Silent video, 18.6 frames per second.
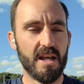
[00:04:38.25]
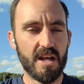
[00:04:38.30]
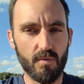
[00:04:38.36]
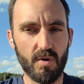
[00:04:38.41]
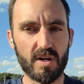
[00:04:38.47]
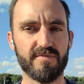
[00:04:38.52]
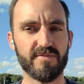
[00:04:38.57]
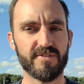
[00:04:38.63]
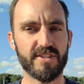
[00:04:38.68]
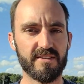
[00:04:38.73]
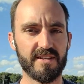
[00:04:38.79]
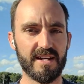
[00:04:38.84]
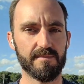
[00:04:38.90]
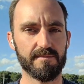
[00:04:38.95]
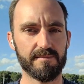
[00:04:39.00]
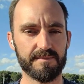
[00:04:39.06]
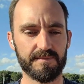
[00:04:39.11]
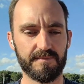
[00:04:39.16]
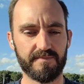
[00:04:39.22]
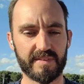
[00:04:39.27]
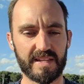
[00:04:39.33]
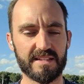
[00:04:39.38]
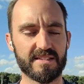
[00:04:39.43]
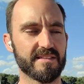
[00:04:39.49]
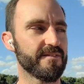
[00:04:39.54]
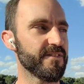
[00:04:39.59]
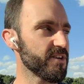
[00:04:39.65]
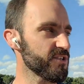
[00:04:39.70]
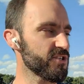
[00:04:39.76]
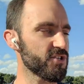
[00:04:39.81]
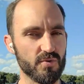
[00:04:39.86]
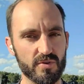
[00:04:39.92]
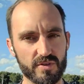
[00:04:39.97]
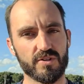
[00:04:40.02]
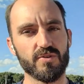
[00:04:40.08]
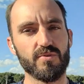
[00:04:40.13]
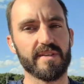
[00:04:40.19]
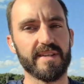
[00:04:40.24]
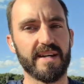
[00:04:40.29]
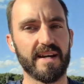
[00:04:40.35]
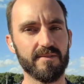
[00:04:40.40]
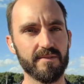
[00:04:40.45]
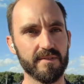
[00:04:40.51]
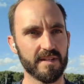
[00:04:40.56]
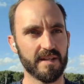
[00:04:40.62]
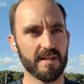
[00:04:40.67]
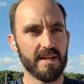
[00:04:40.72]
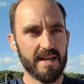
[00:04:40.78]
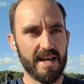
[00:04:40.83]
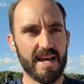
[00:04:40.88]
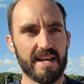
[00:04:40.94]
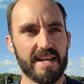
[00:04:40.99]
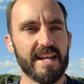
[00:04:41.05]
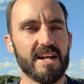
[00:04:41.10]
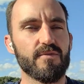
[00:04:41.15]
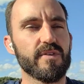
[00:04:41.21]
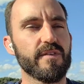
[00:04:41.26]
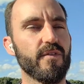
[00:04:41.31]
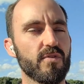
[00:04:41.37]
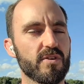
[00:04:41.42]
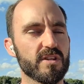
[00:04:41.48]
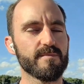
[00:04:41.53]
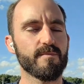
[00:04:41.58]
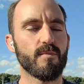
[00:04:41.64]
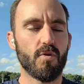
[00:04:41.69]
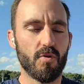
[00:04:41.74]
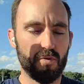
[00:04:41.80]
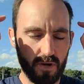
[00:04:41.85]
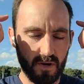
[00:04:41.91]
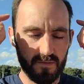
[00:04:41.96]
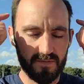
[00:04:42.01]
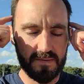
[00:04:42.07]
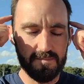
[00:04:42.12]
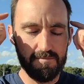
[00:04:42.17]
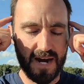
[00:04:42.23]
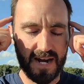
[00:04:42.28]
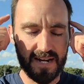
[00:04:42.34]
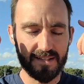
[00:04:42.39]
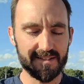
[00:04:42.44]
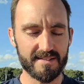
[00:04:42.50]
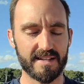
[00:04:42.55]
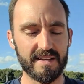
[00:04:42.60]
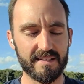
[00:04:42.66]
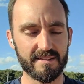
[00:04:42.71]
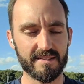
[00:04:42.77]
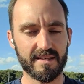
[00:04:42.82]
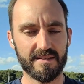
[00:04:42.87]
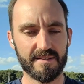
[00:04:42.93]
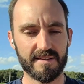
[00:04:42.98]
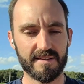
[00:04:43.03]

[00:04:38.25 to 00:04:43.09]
Once we've done that, it's a very short cool down, and here we focus more on the mindset